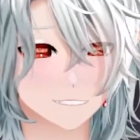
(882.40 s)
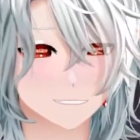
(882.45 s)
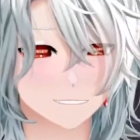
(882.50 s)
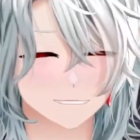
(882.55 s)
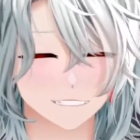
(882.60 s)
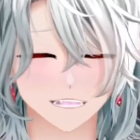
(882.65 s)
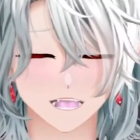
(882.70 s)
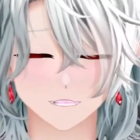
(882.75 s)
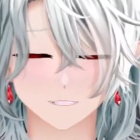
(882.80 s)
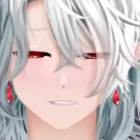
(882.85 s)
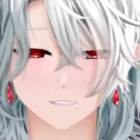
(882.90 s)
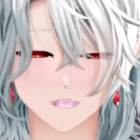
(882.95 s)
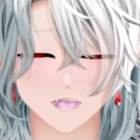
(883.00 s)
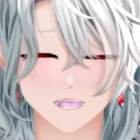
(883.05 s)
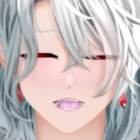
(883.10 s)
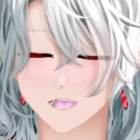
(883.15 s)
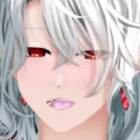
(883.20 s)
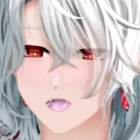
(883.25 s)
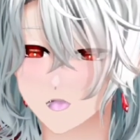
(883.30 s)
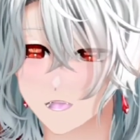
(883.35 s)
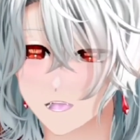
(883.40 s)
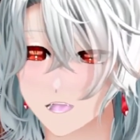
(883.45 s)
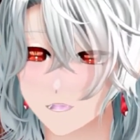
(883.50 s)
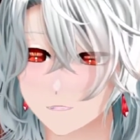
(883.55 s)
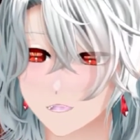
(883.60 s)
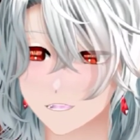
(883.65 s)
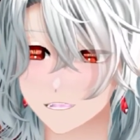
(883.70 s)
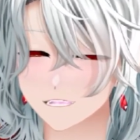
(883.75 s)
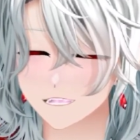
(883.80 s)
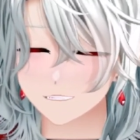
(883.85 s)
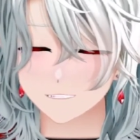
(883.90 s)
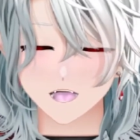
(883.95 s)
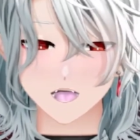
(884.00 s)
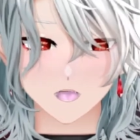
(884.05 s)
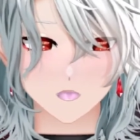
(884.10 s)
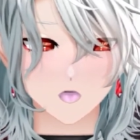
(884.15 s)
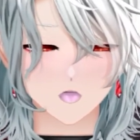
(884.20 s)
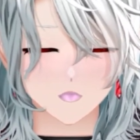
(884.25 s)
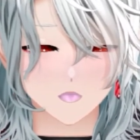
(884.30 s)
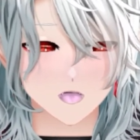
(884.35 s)
does it really go backwards? I thought he
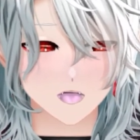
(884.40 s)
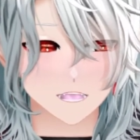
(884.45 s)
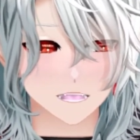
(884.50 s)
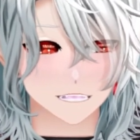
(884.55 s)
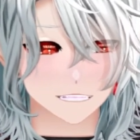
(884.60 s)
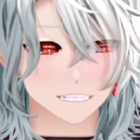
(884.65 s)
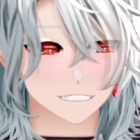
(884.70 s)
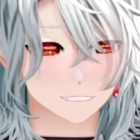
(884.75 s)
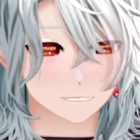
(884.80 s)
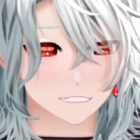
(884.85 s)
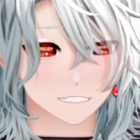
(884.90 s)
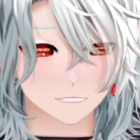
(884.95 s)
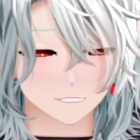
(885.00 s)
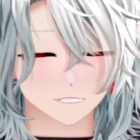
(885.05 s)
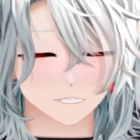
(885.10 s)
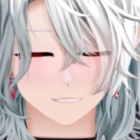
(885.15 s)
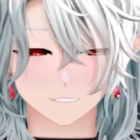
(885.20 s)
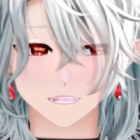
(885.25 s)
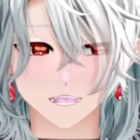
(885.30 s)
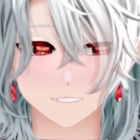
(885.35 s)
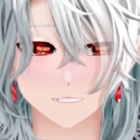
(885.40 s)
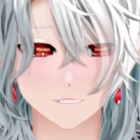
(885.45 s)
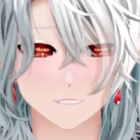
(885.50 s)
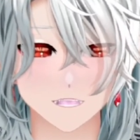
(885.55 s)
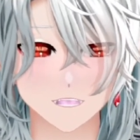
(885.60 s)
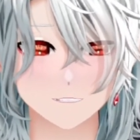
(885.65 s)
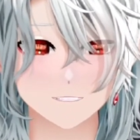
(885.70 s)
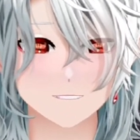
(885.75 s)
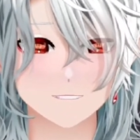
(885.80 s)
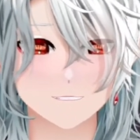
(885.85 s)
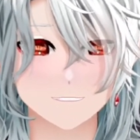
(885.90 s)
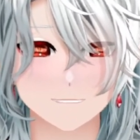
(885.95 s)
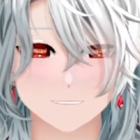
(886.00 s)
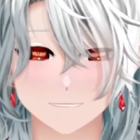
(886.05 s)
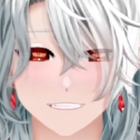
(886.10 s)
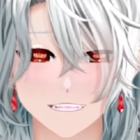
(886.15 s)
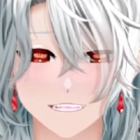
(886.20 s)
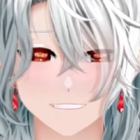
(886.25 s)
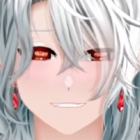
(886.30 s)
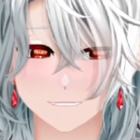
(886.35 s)
rewinded that the first time, but that just might be the
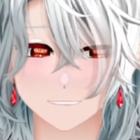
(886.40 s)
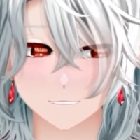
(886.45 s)
gimmick.